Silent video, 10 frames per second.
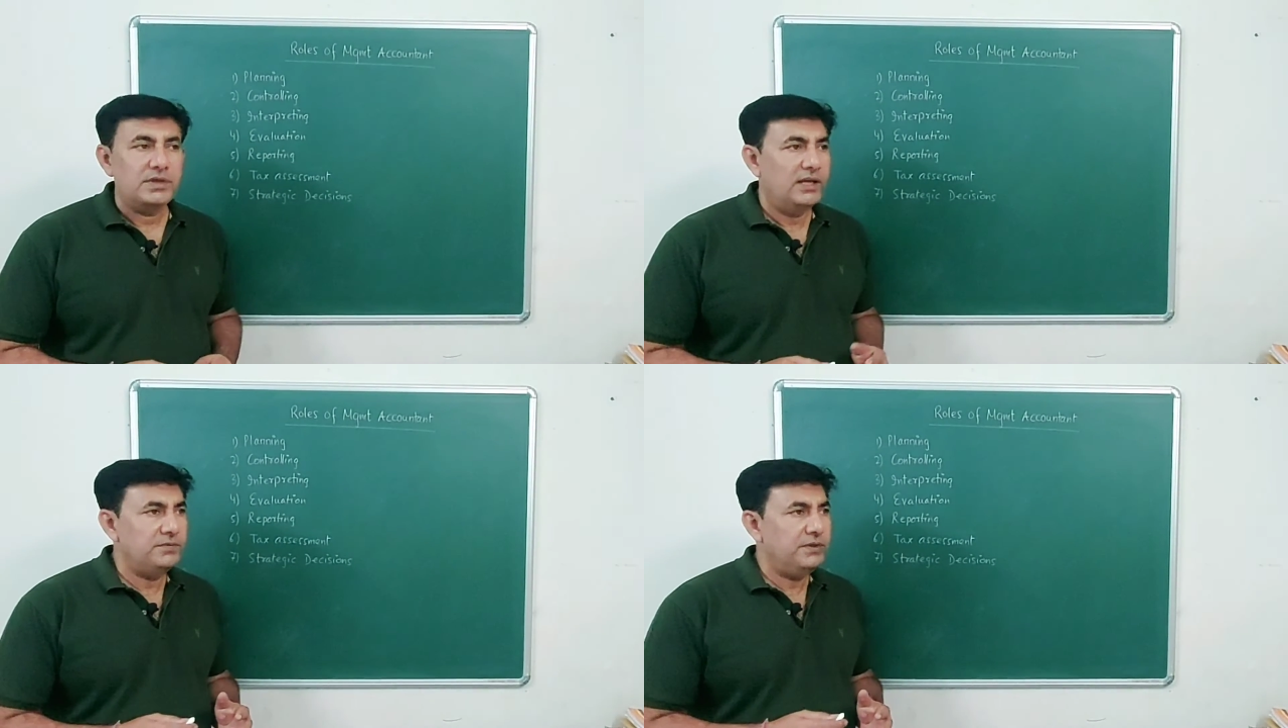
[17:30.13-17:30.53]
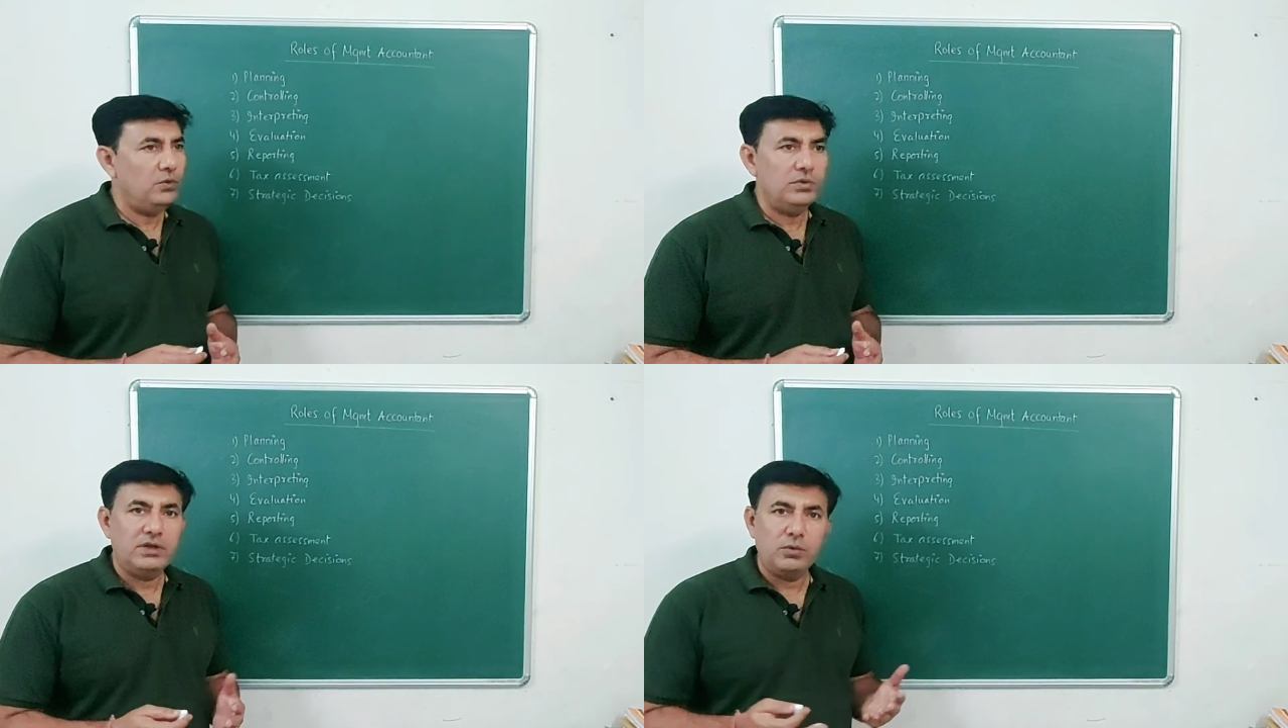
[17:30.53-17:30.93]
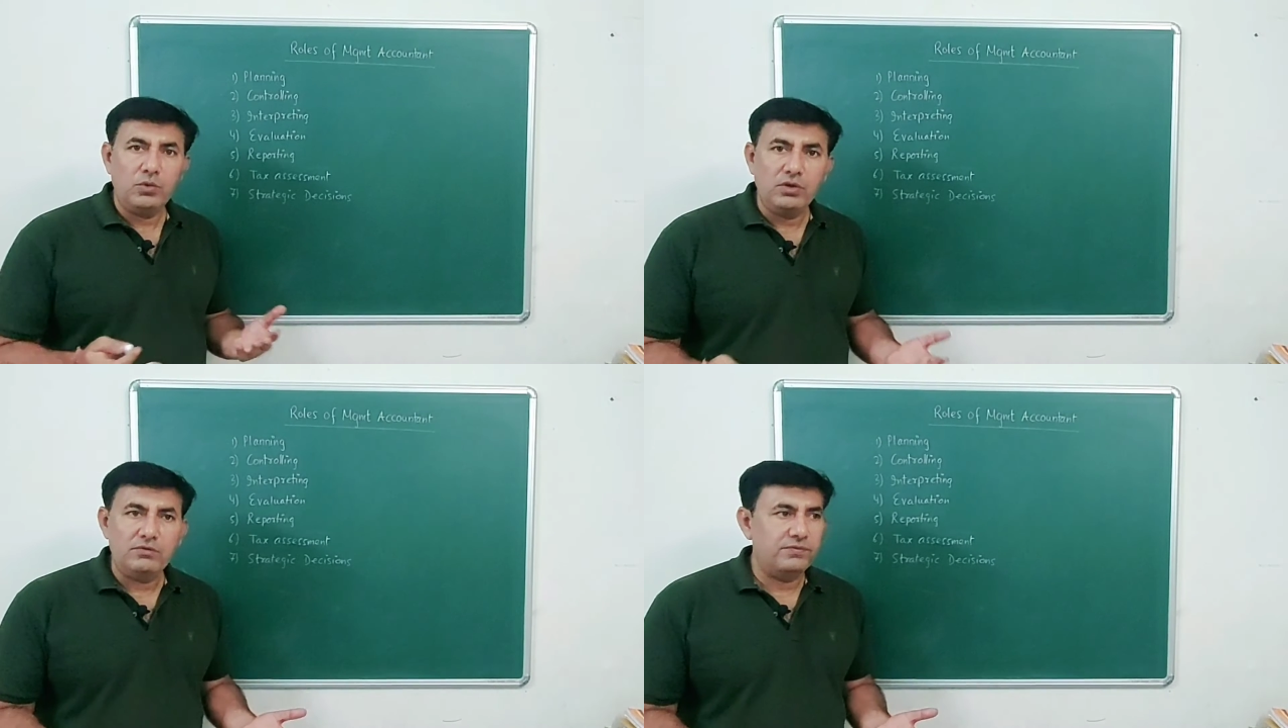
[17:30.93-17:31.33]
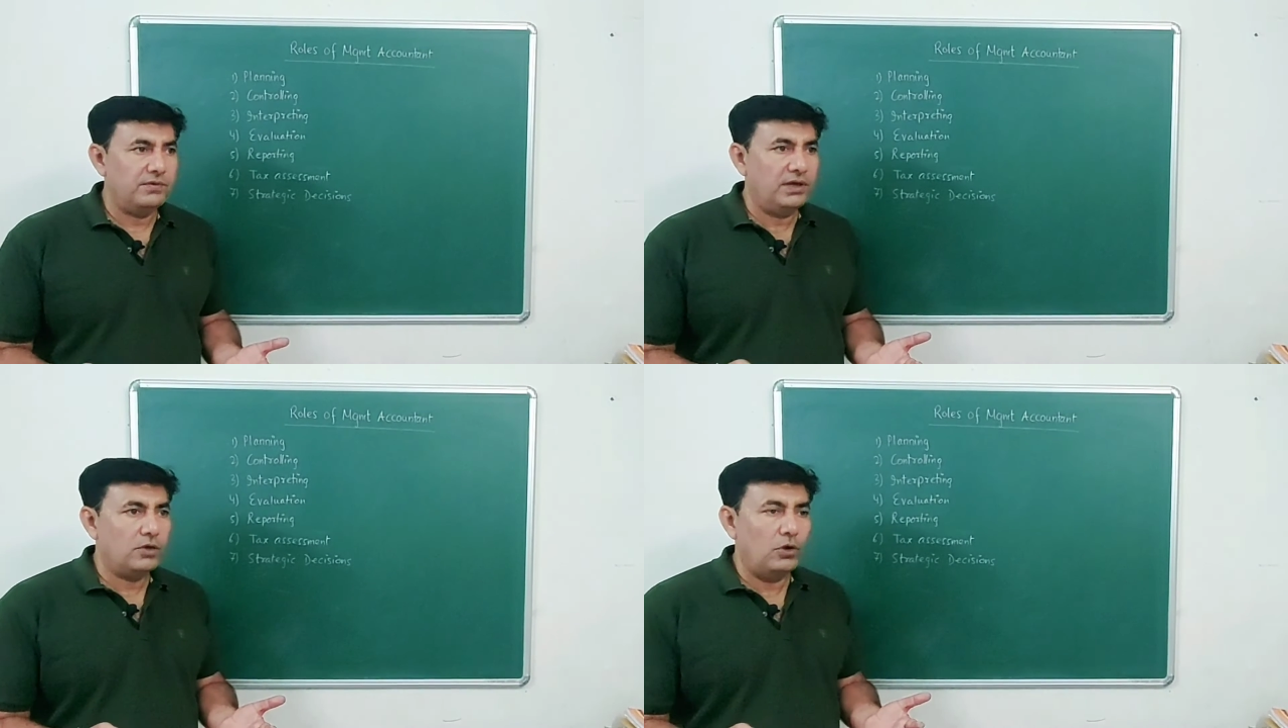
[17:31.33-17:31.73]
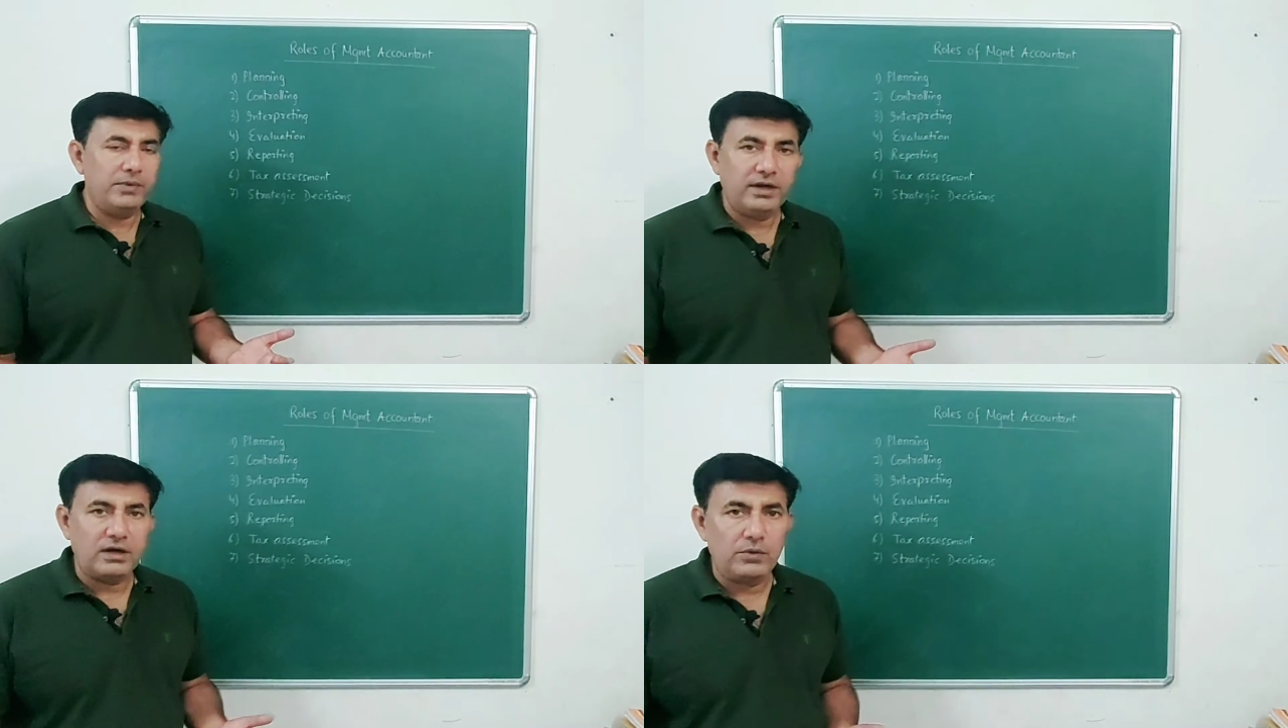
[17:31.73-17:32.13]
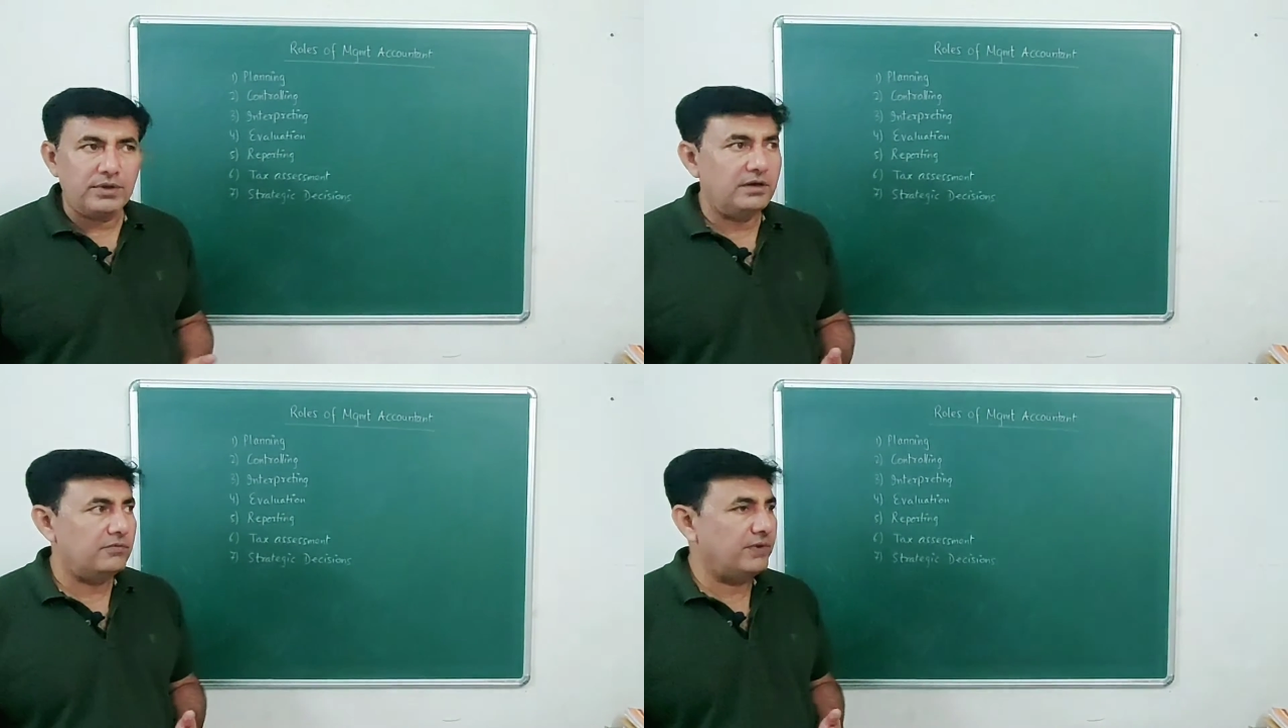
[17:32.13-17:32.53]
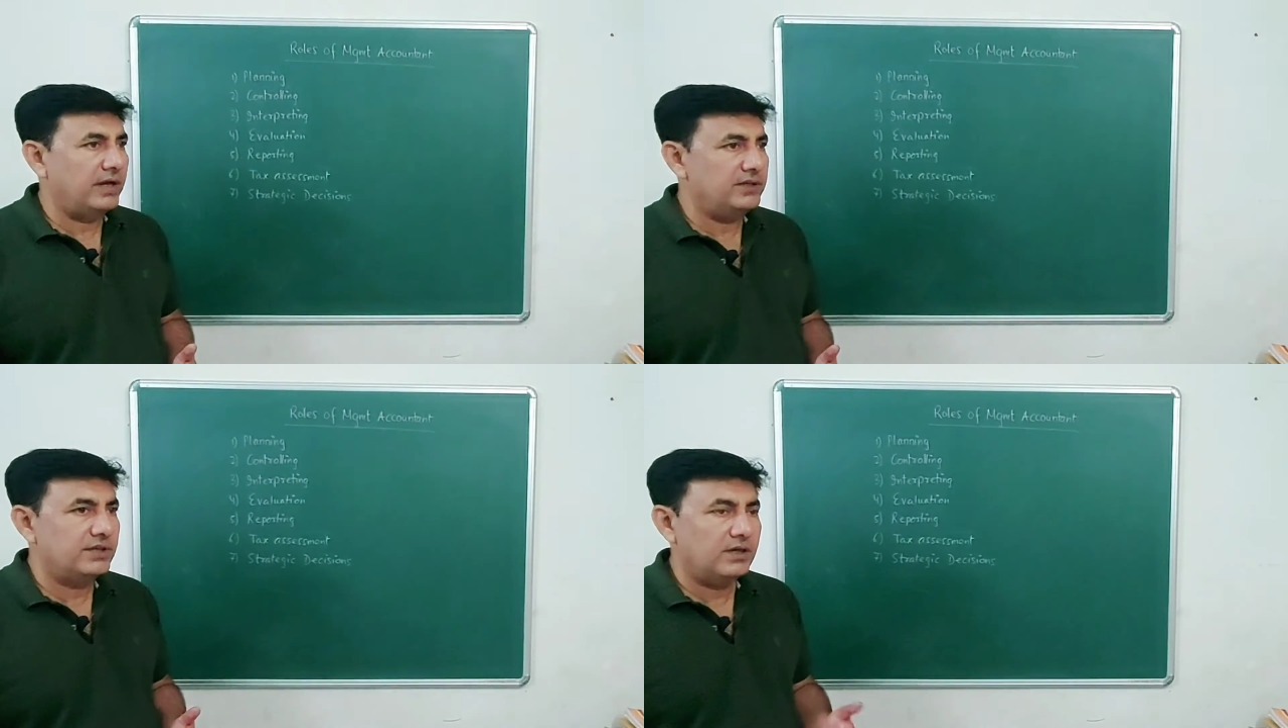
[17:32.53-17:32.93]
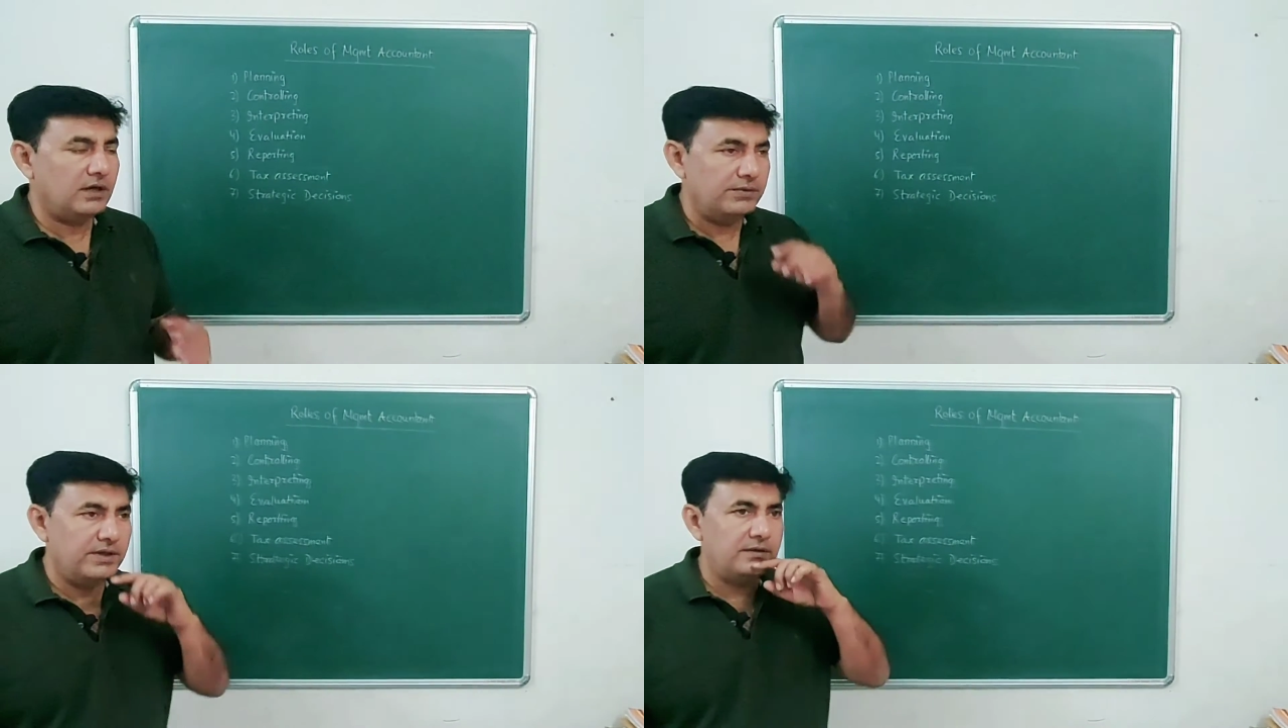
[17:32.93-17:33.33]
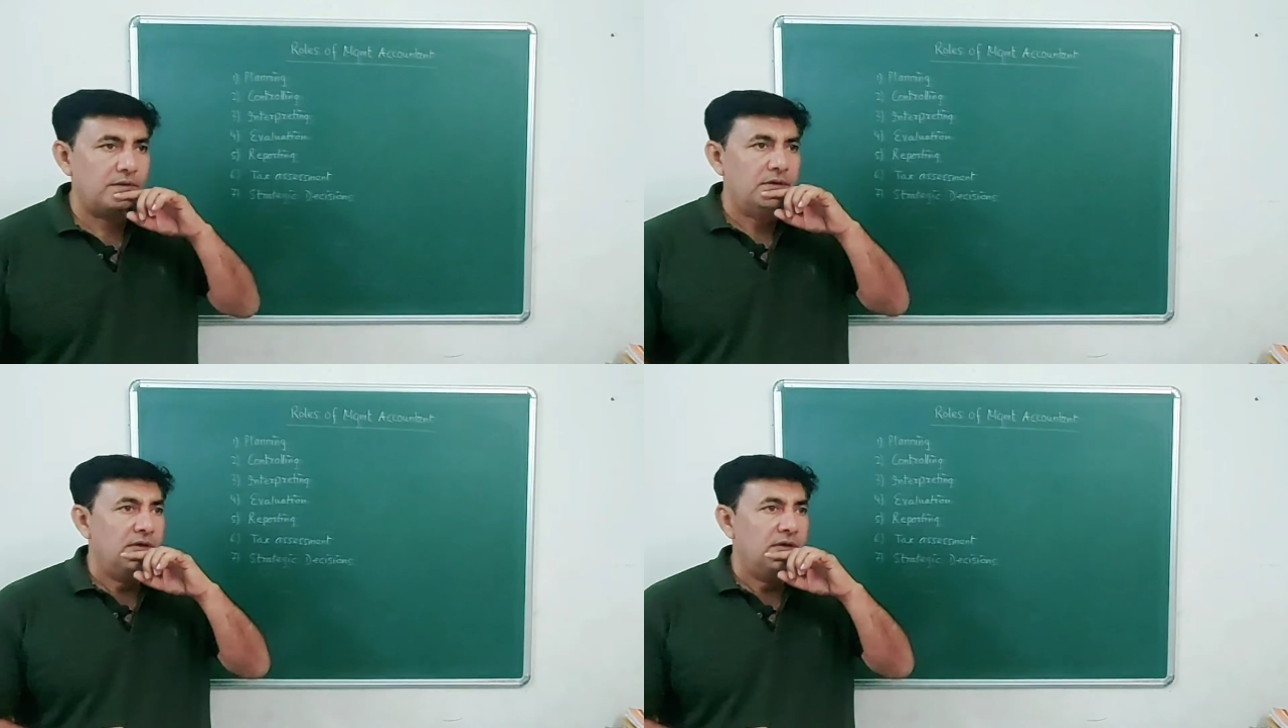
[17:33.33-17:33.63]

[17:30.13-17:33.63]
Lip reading: As we know, the role of a common accountant, financial accountant,